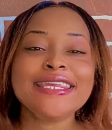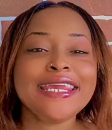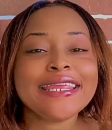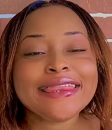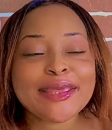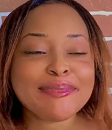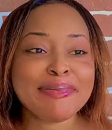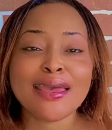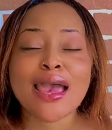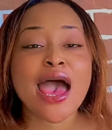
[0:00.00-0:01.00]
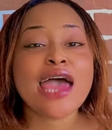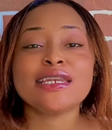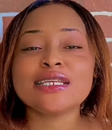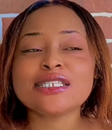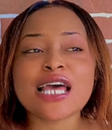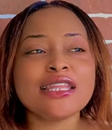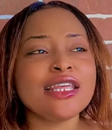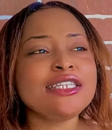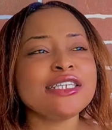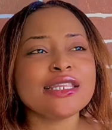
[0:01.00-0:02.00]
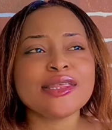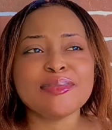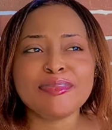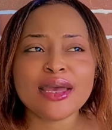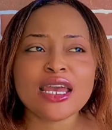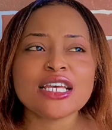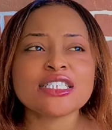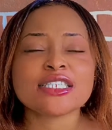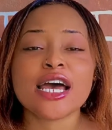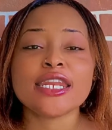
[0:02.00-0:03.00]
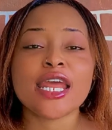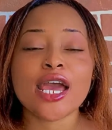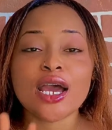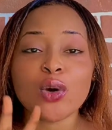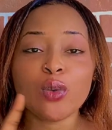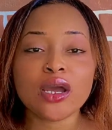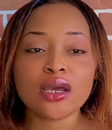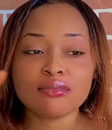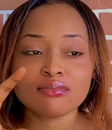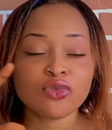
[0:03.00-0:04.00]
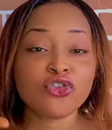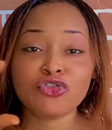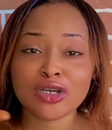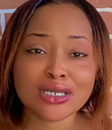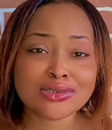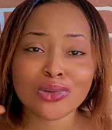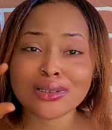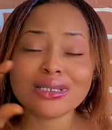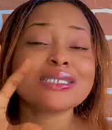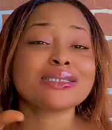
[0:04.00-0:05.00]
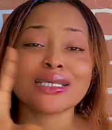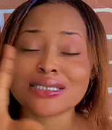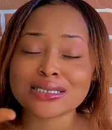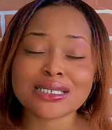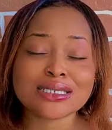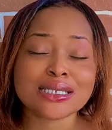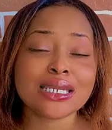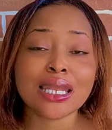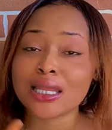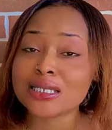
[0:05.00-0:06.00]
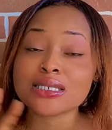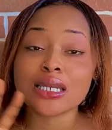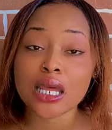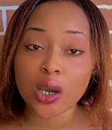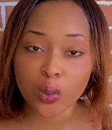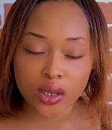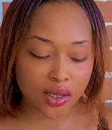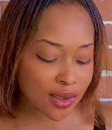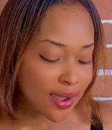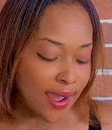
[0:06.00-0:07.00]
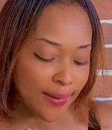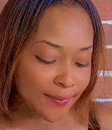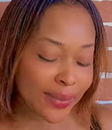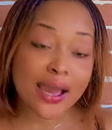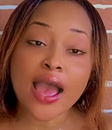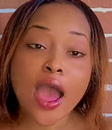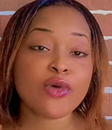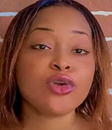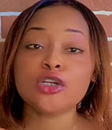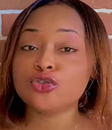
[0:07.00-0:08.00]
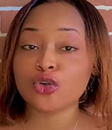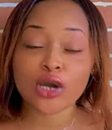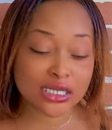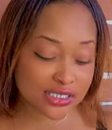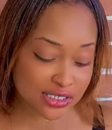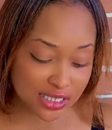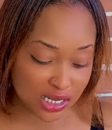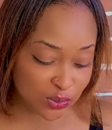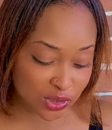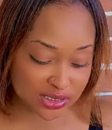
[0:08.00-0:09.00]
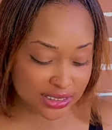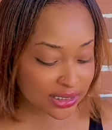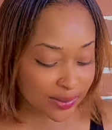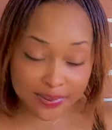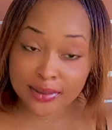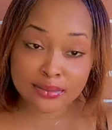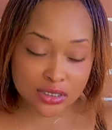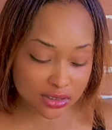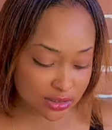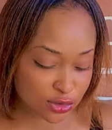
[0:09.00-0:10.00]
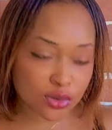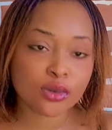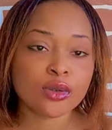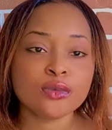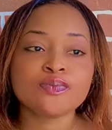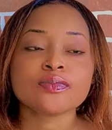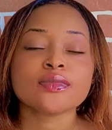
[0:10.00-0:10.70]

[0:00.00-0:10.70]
nyetepe. I think nyetepe is an ewe phrase or is an ewe, but I really do not understand what nyetepe means. So